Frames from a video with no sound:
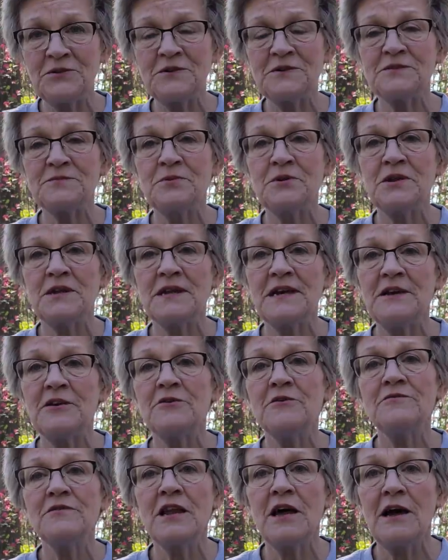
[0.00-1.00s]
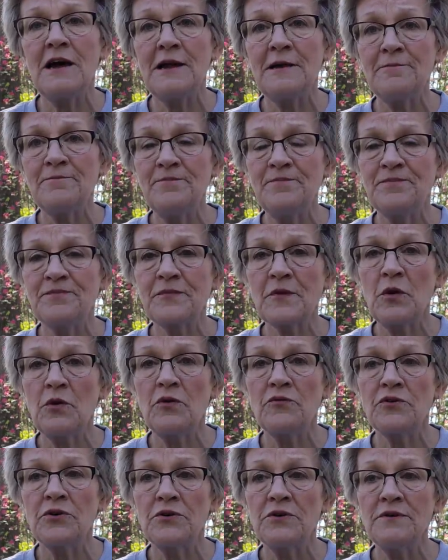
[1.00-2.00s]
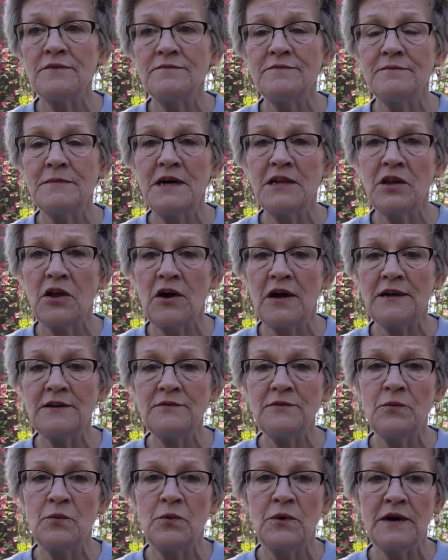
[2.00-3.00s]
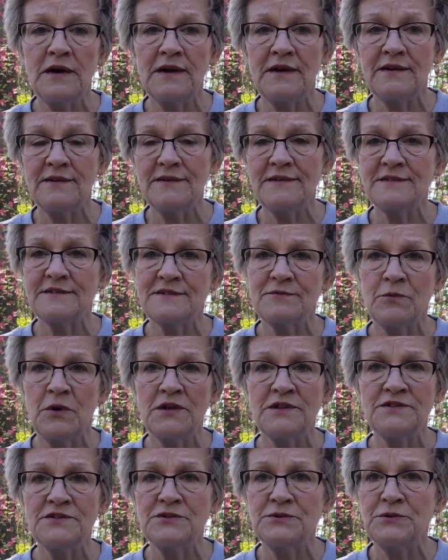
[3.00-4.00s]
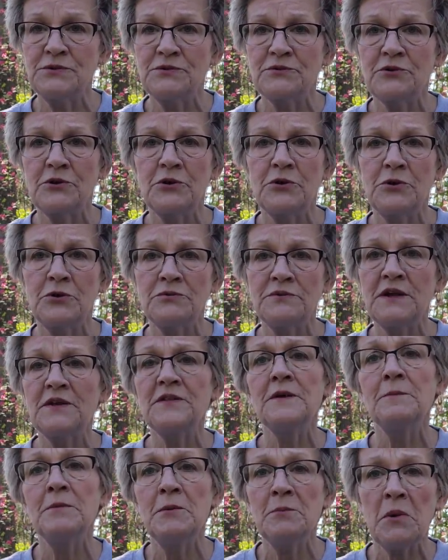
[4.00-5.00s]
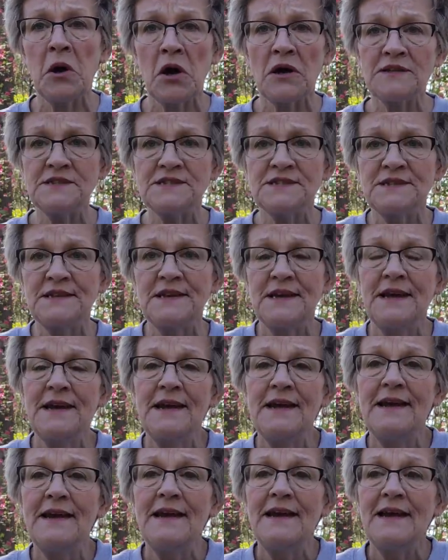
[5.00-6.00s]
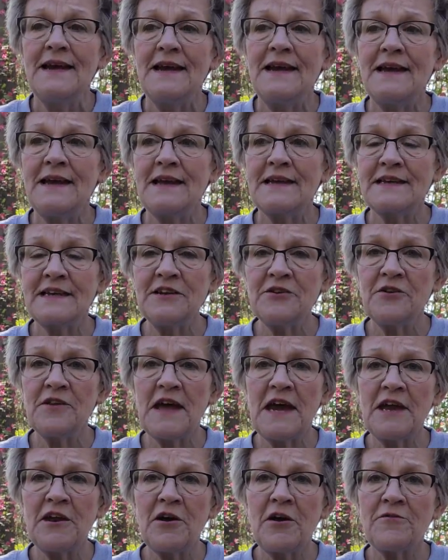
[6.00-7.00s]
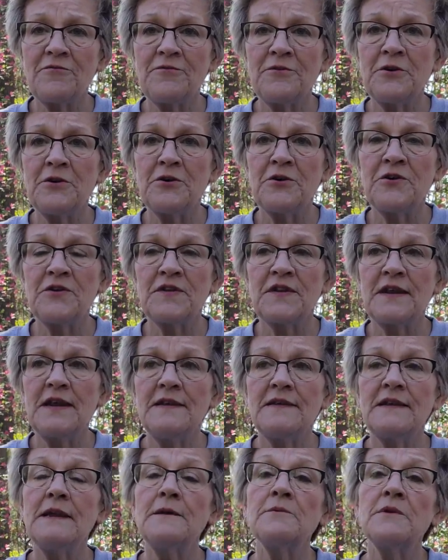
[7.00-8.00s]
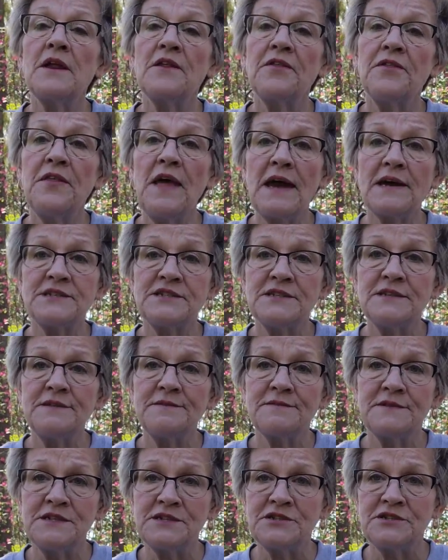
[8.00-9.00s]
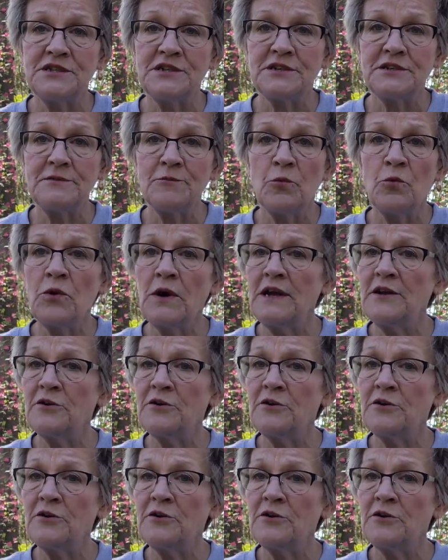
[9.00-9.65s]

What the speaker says: is put a layer of lime over my lawn where it's wanting to grow nothing but moss. and kill that off first, and then I'm going to thatch it this year. I'm way